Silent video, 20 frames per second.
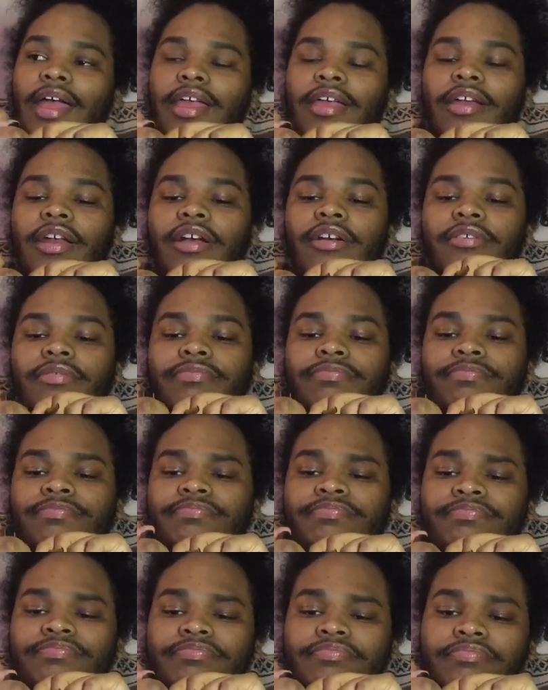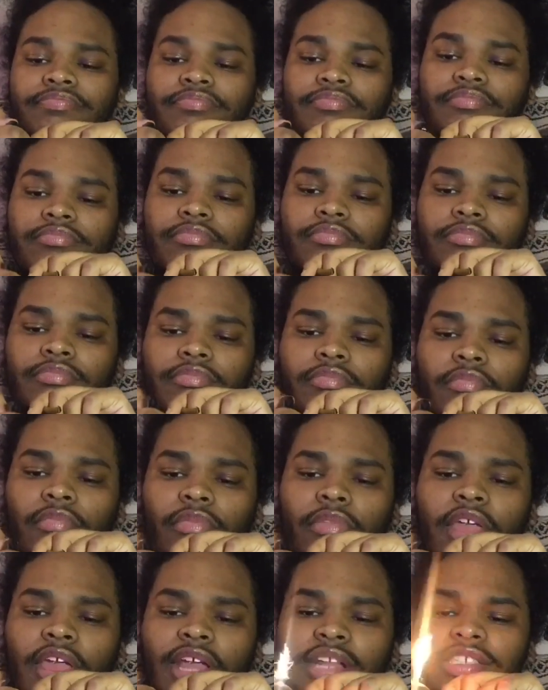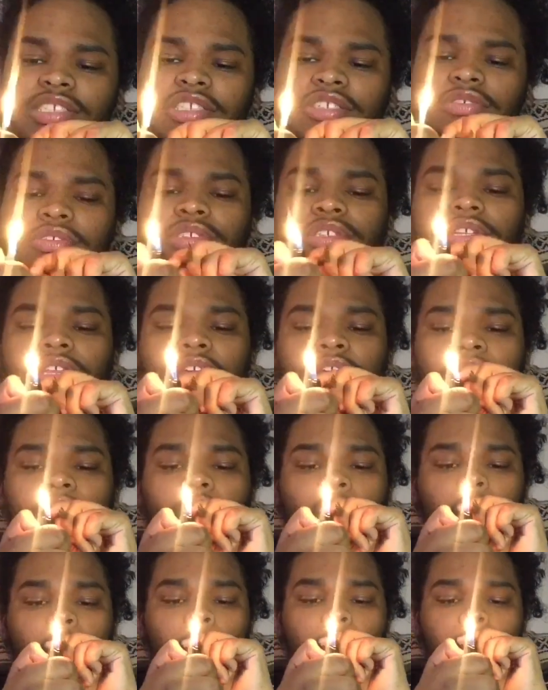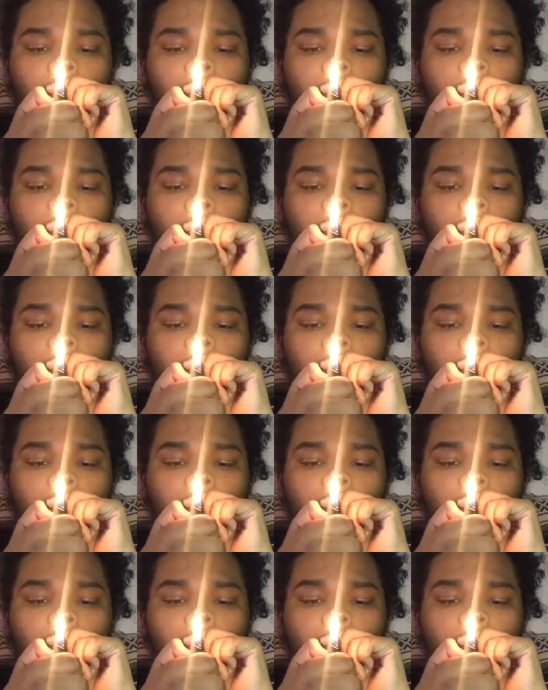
You know, it's usually